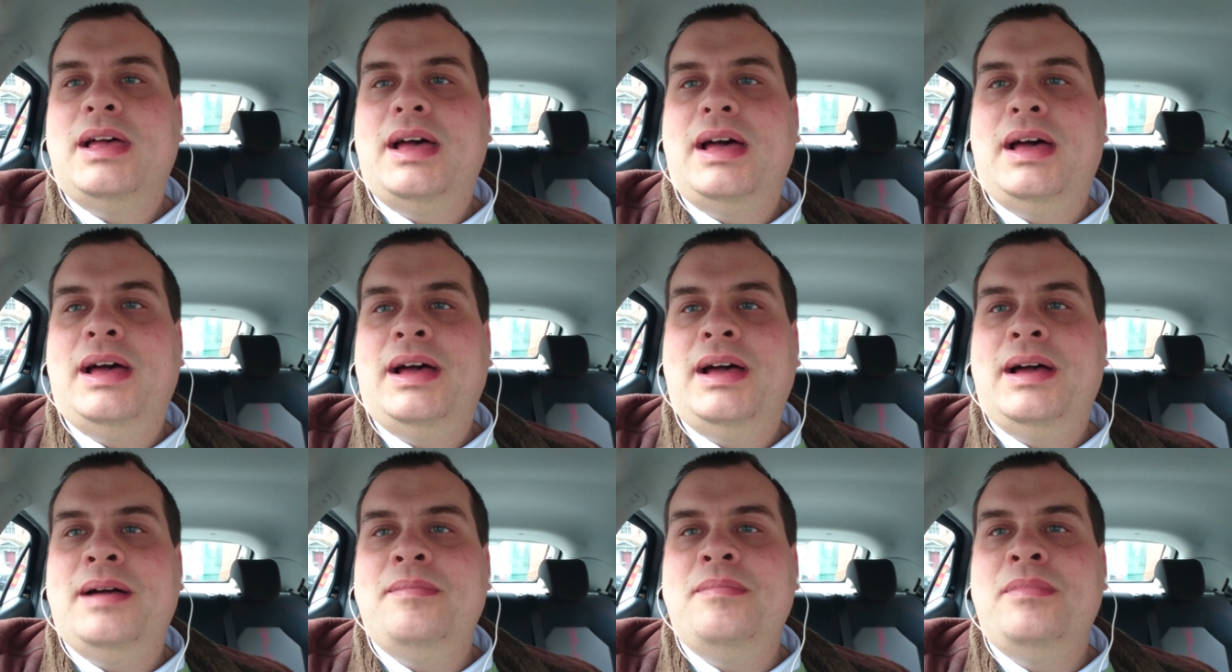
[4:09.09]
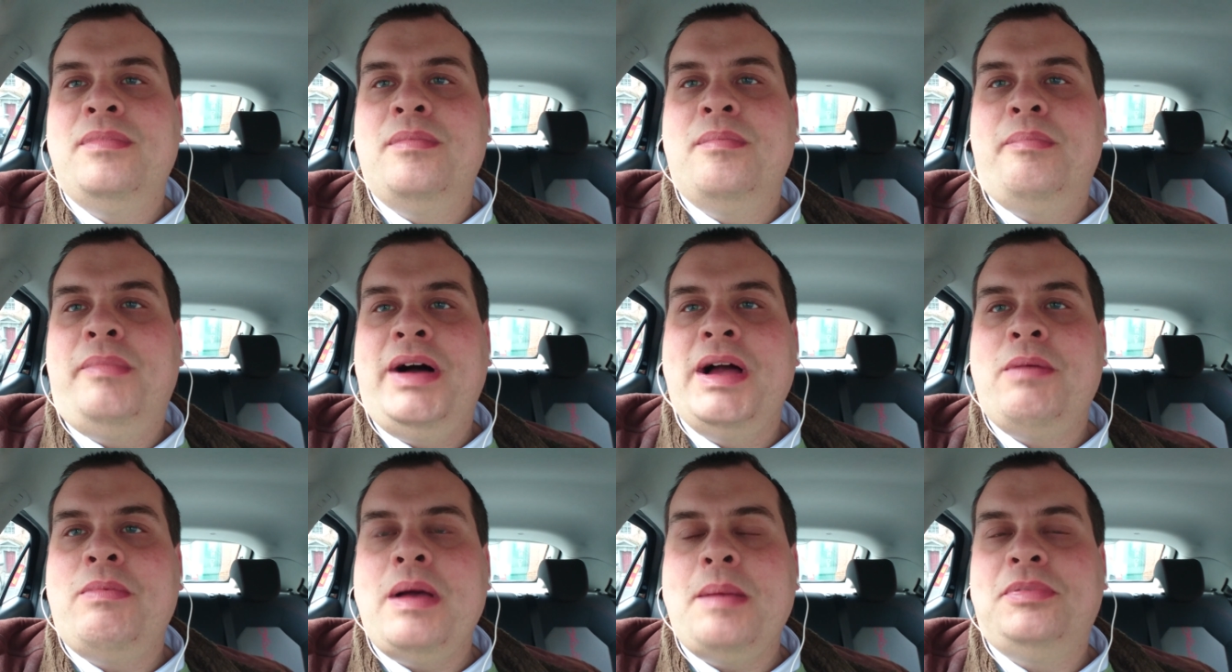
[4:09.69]
Um,
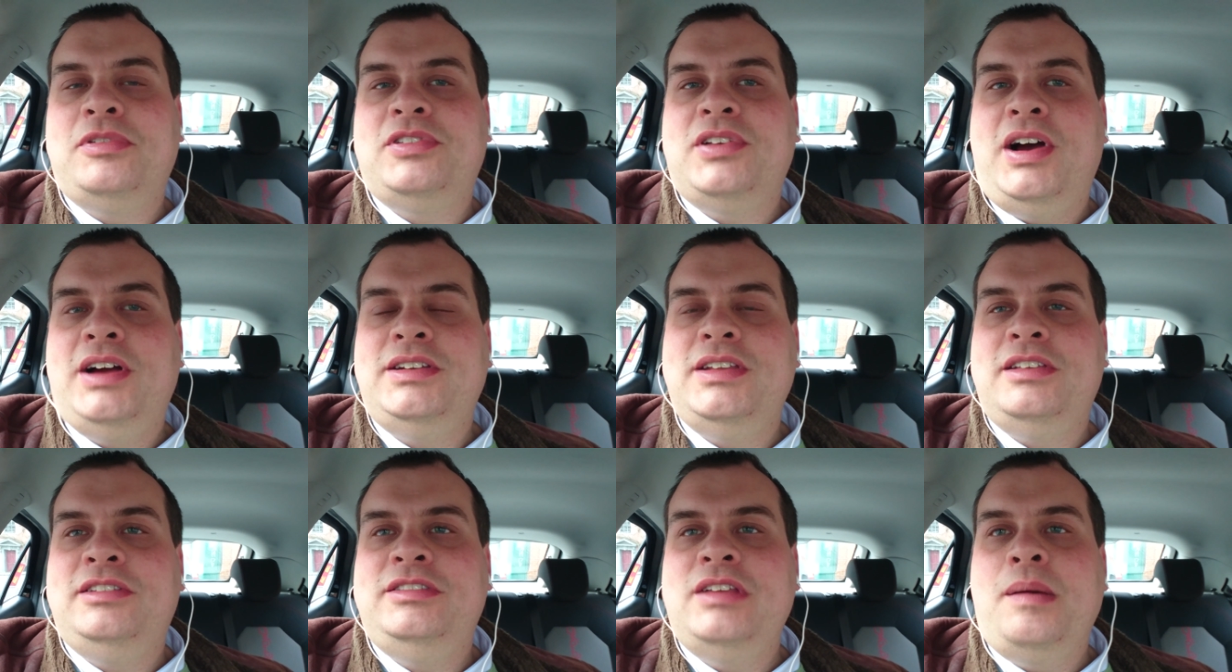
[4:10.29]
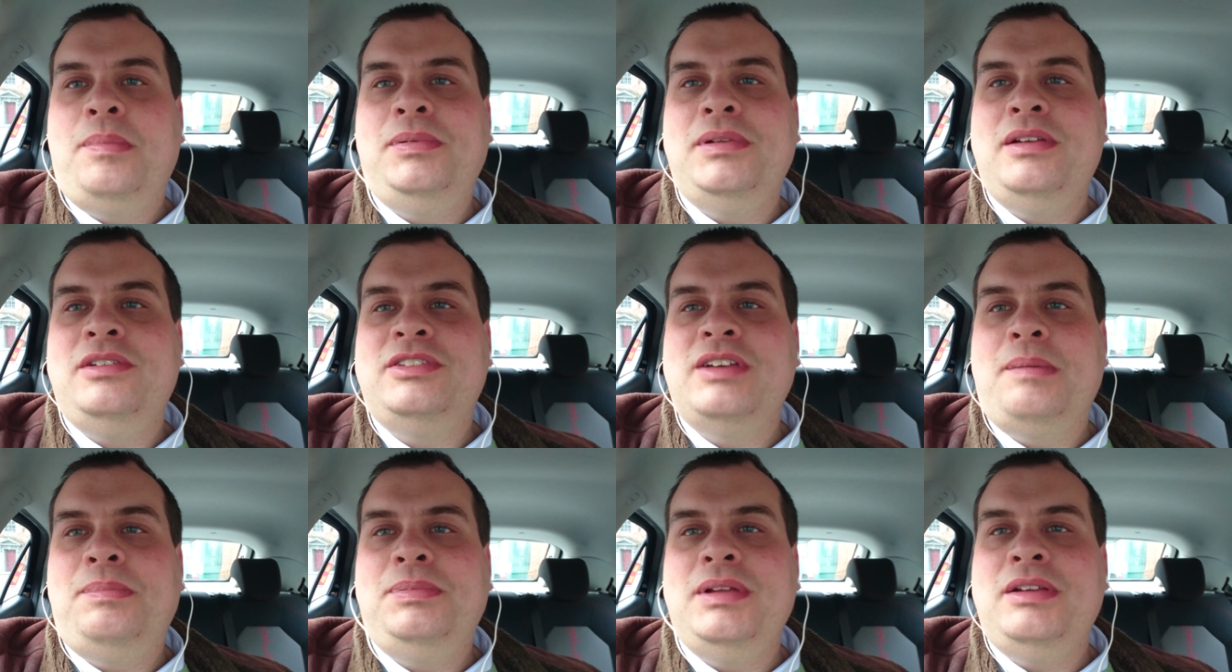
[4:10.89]
my website is
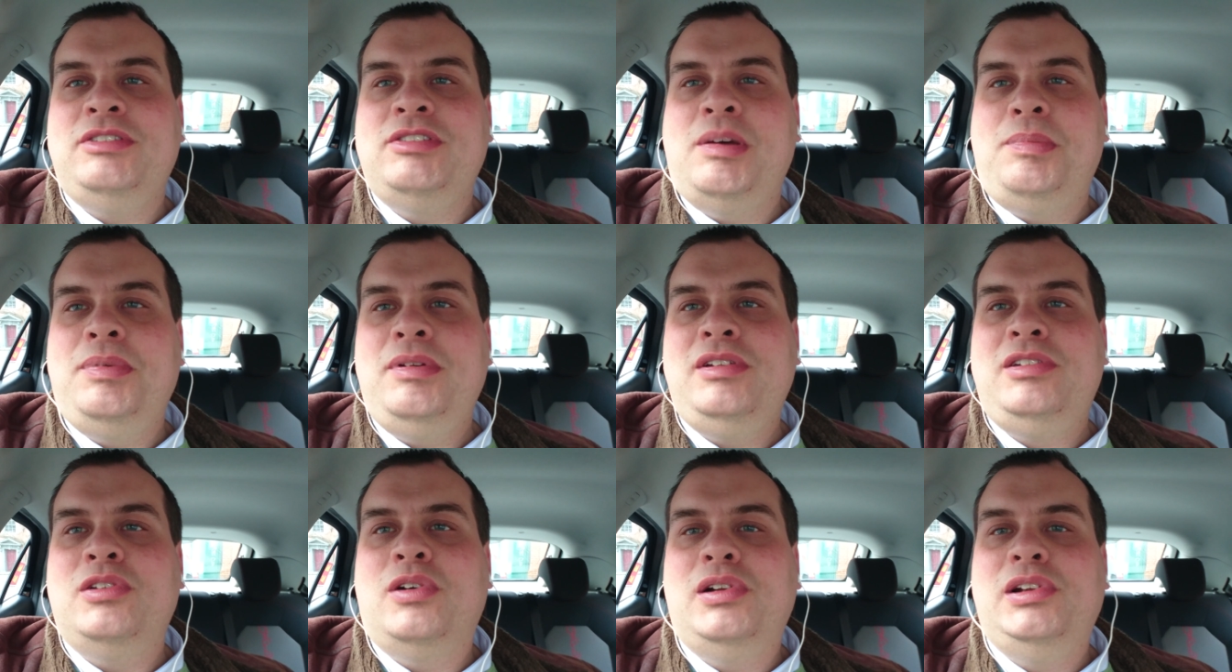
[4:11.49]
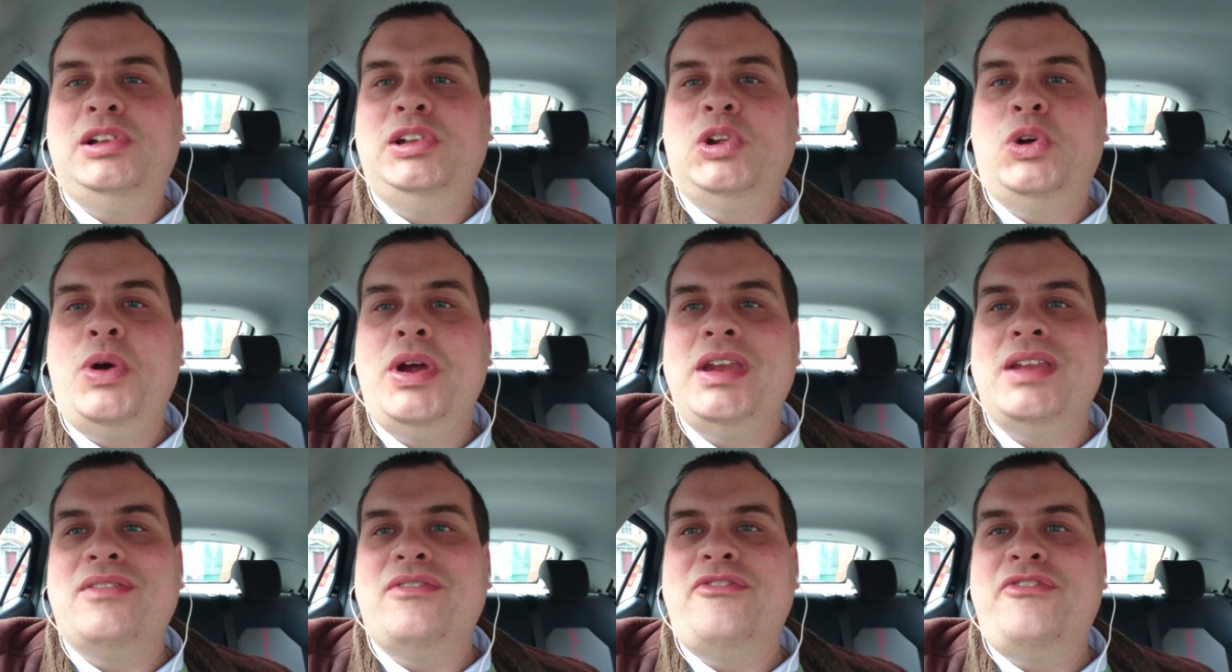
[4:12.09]

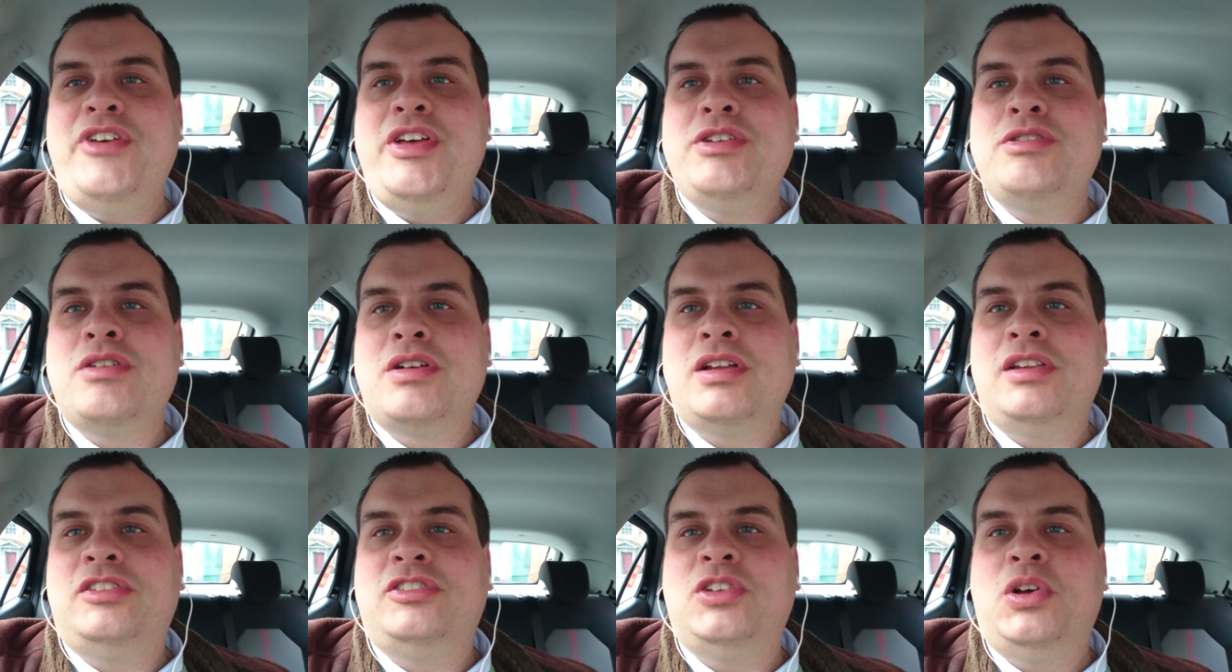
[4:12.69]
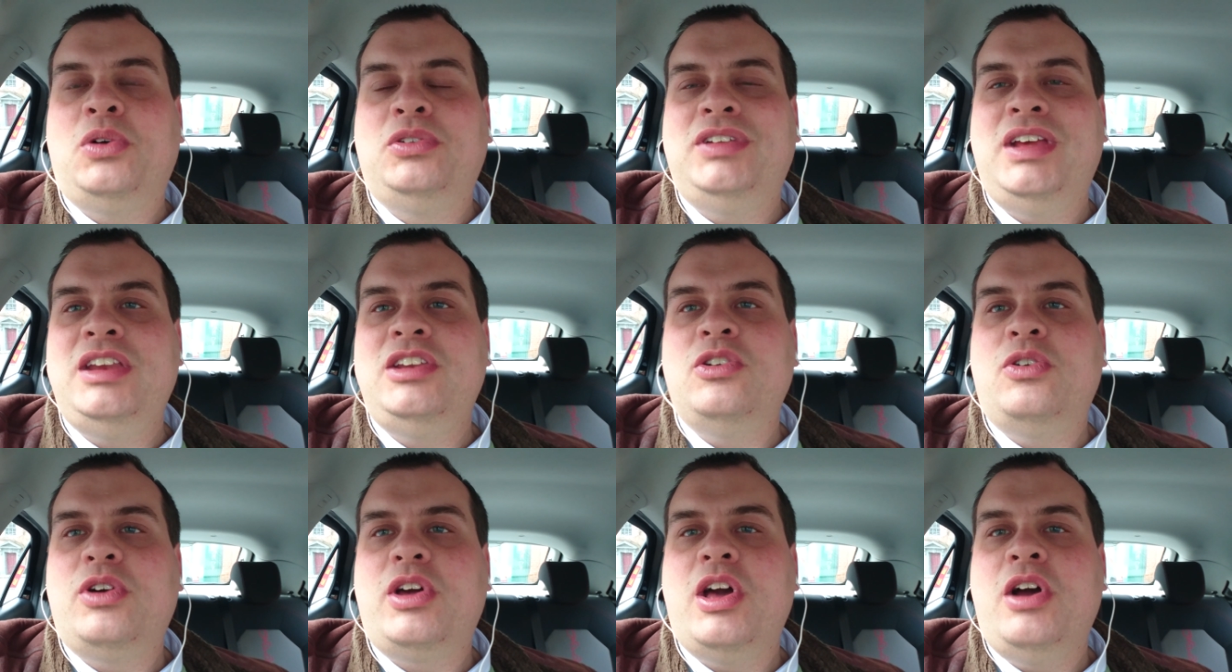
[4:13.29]

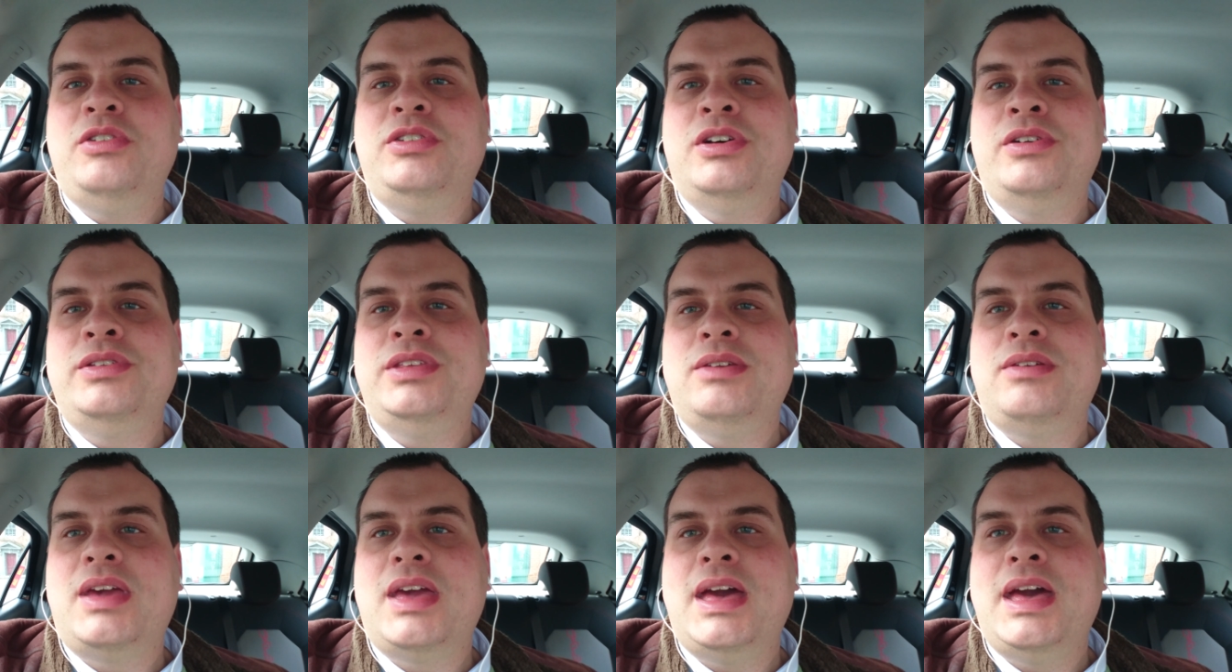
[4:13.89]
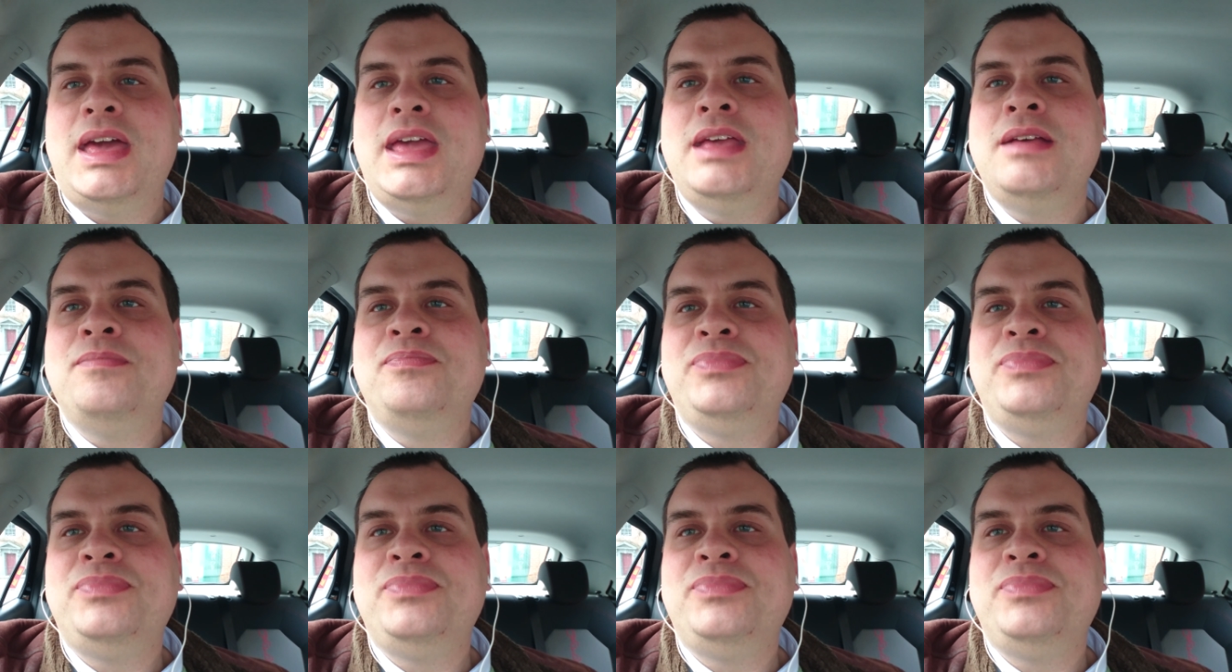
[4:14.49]
www.lloydvehicleconsulting.co.uk.